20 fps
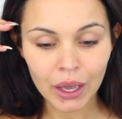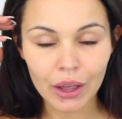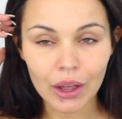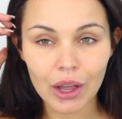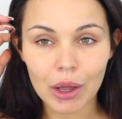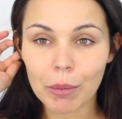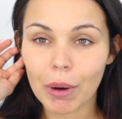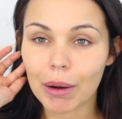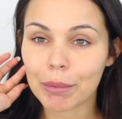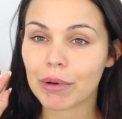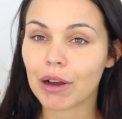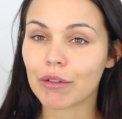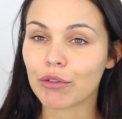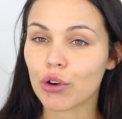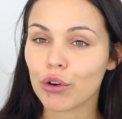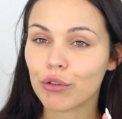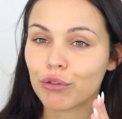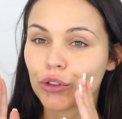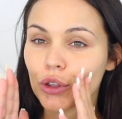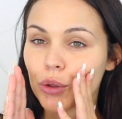
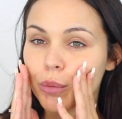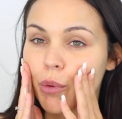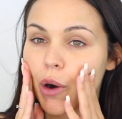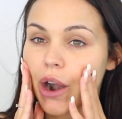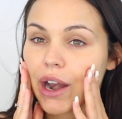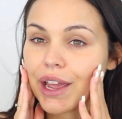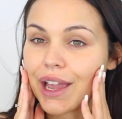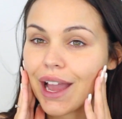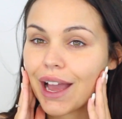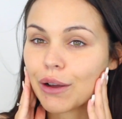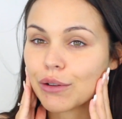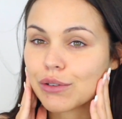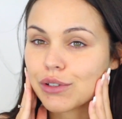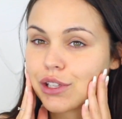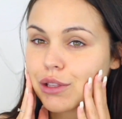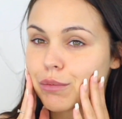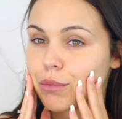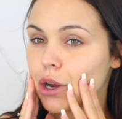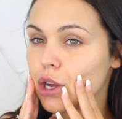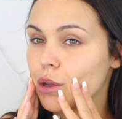I've got a few
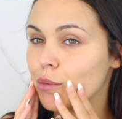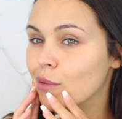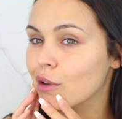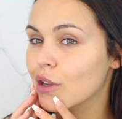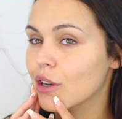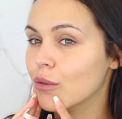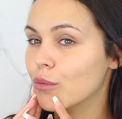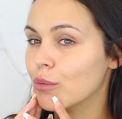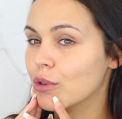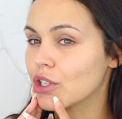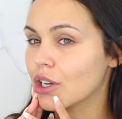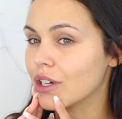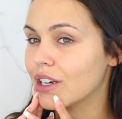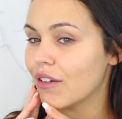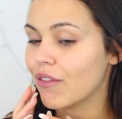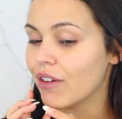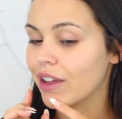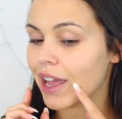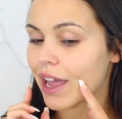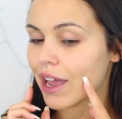breakouts at the moment, which I
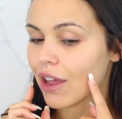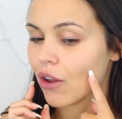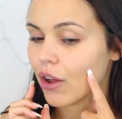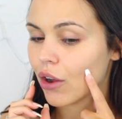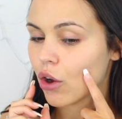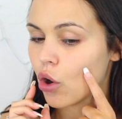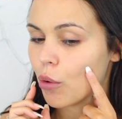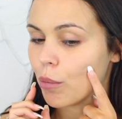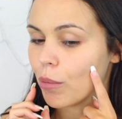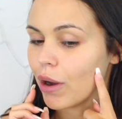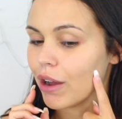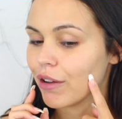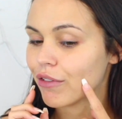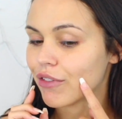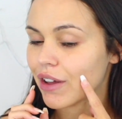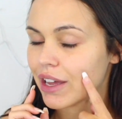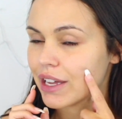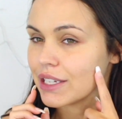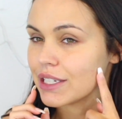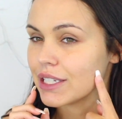never get like on my
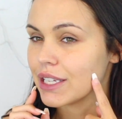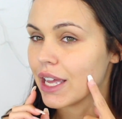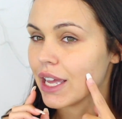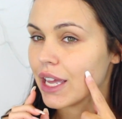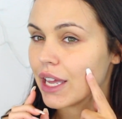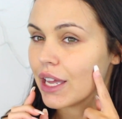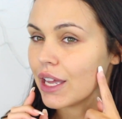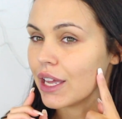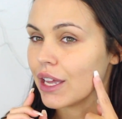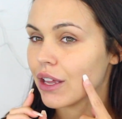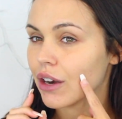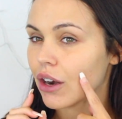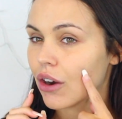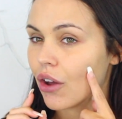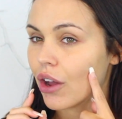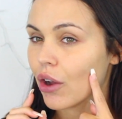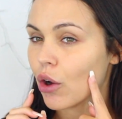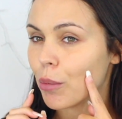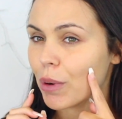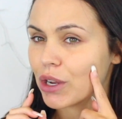face here,
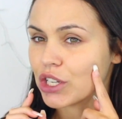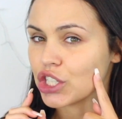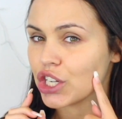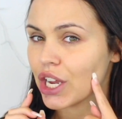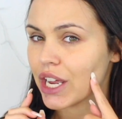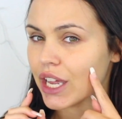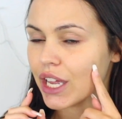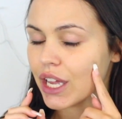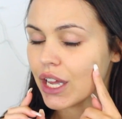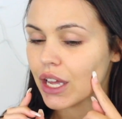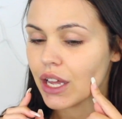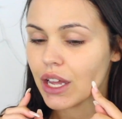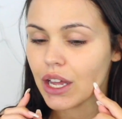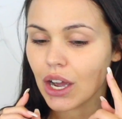like on my cheek.